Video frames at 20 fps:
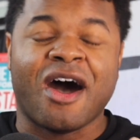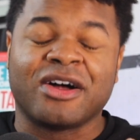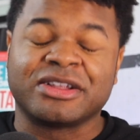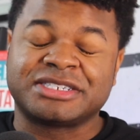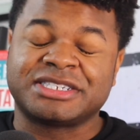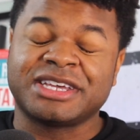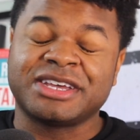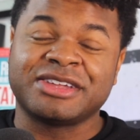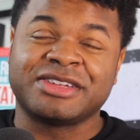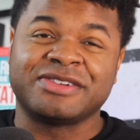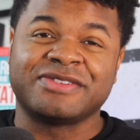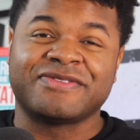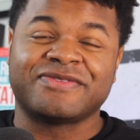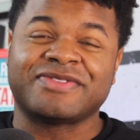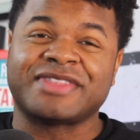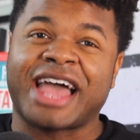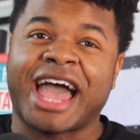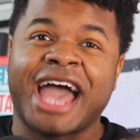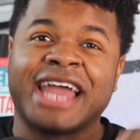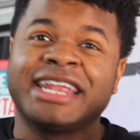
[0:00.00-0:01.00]
I'll tell you,
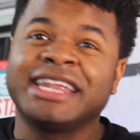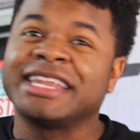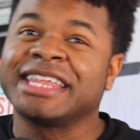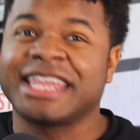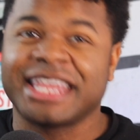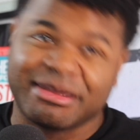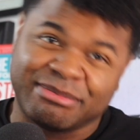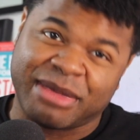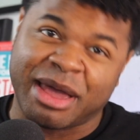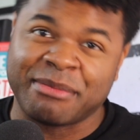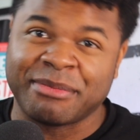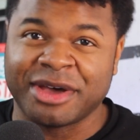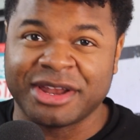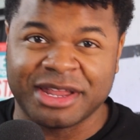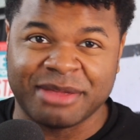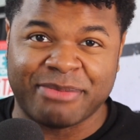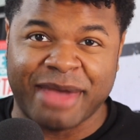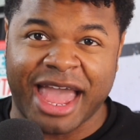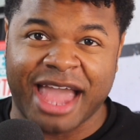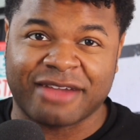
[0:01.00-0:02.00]
I didn't get my
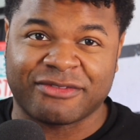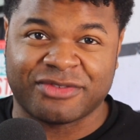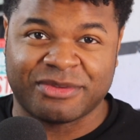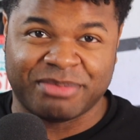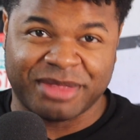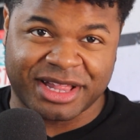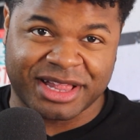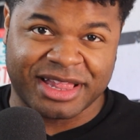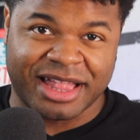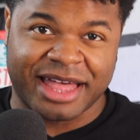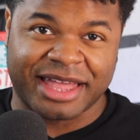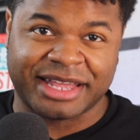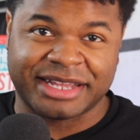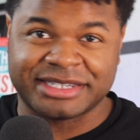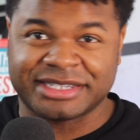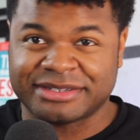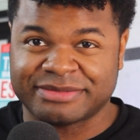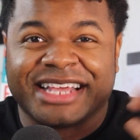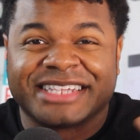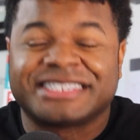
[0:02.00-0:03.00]
money back from the
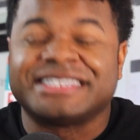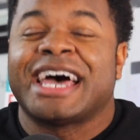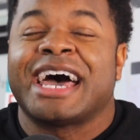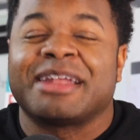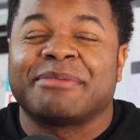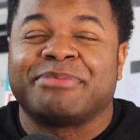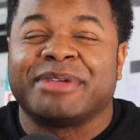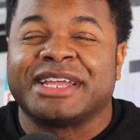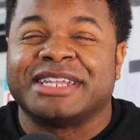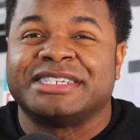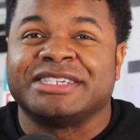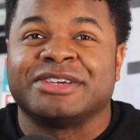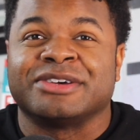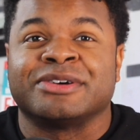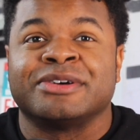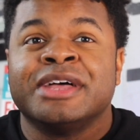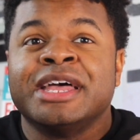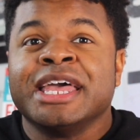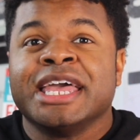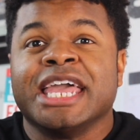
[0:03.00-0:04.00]
clients. It's not a big
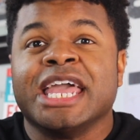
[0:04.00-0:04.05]
deal.